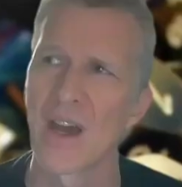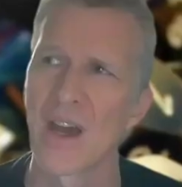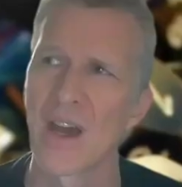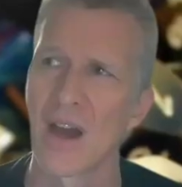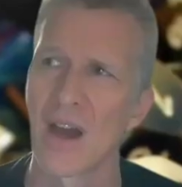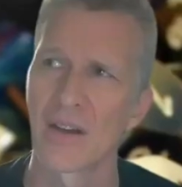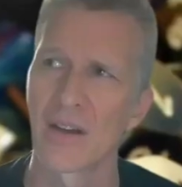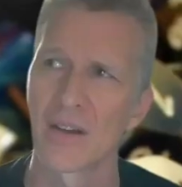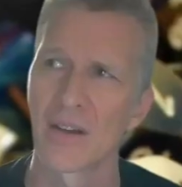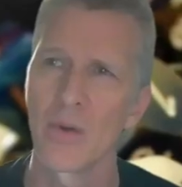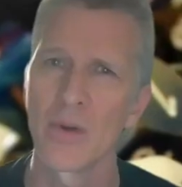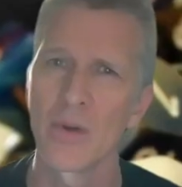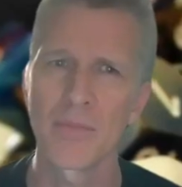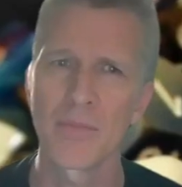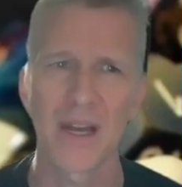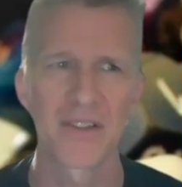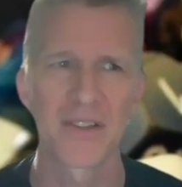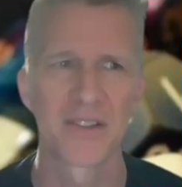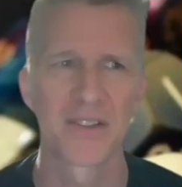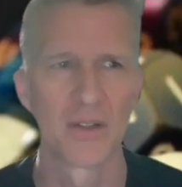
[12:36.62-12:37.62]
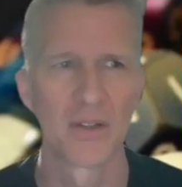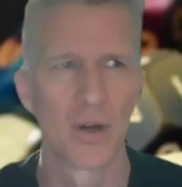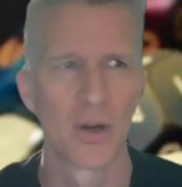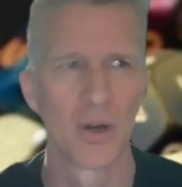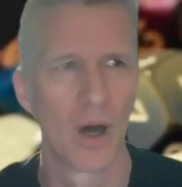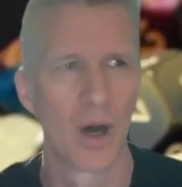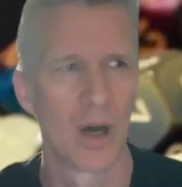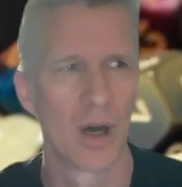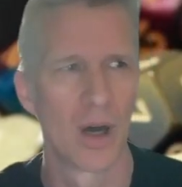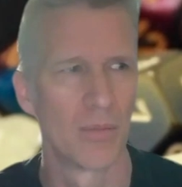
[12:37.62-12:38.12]
going back to
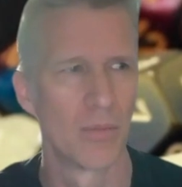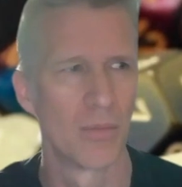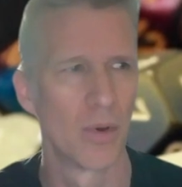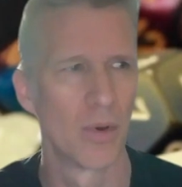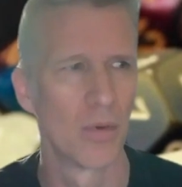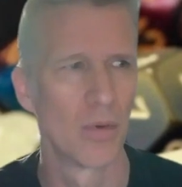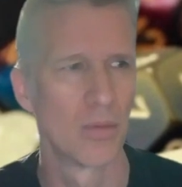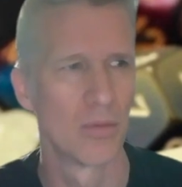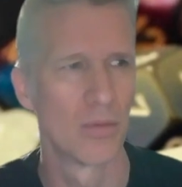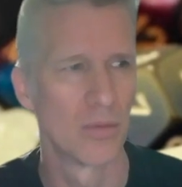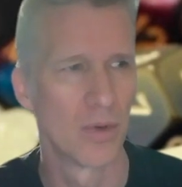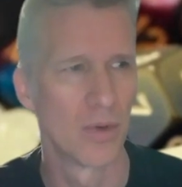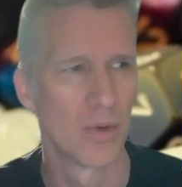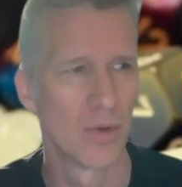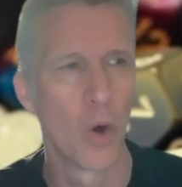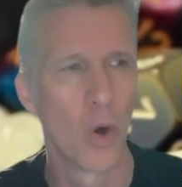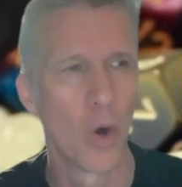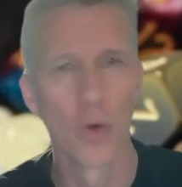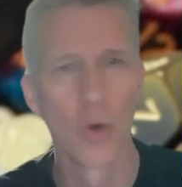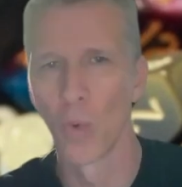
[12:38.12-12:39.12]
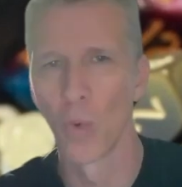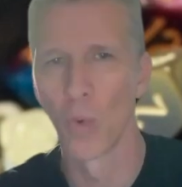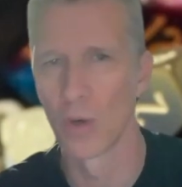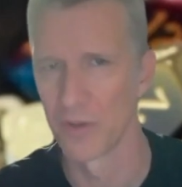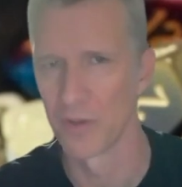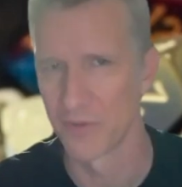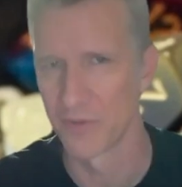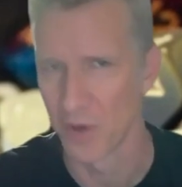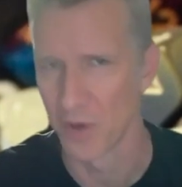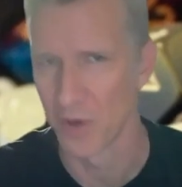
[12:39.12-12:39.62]
old World
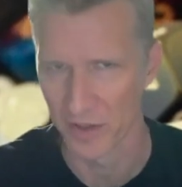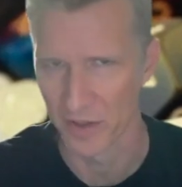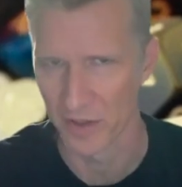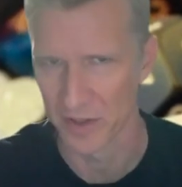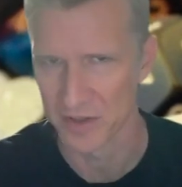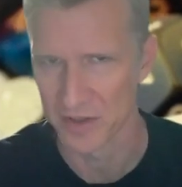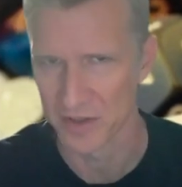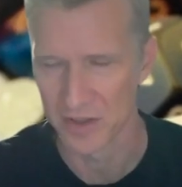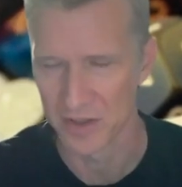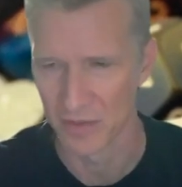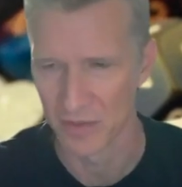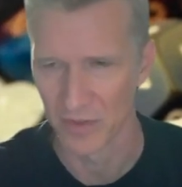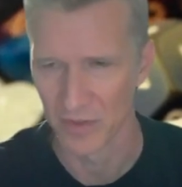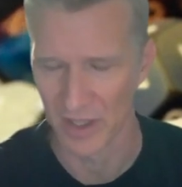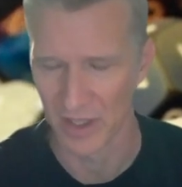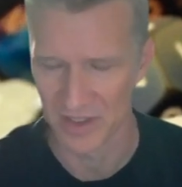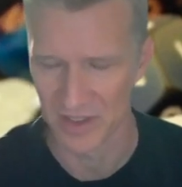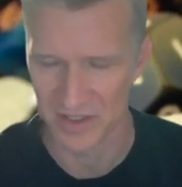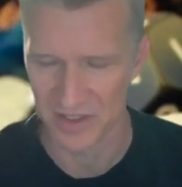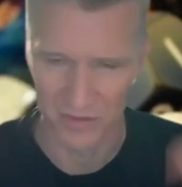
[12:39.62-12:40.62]
of Darkness, like I said,